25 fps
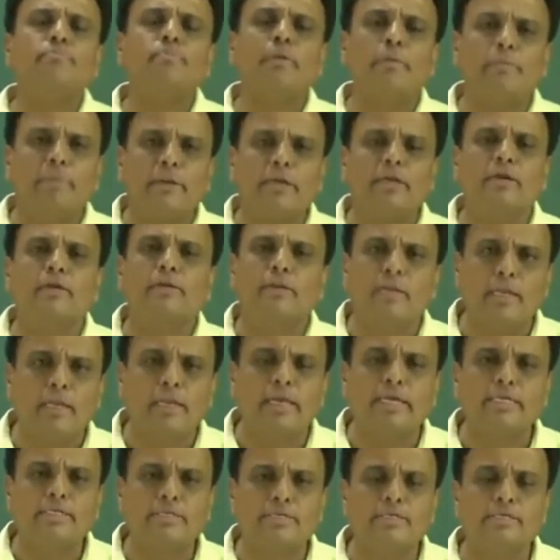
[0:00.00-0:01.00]
perpendicular
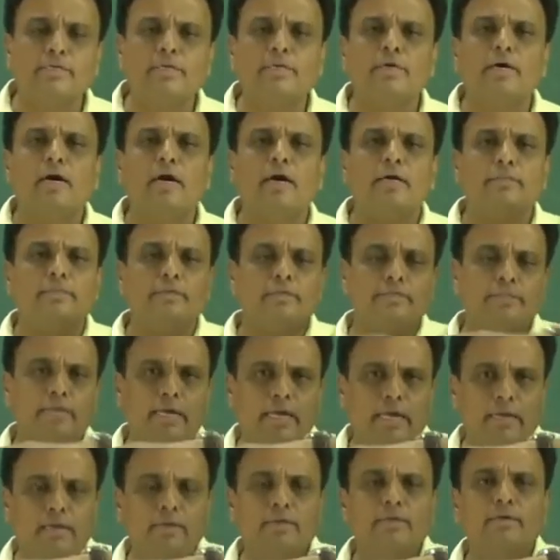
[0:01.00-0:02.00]
lines other
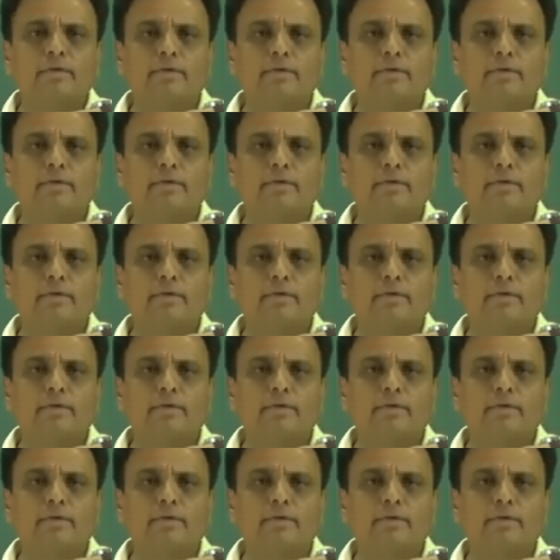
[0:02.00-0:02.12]
than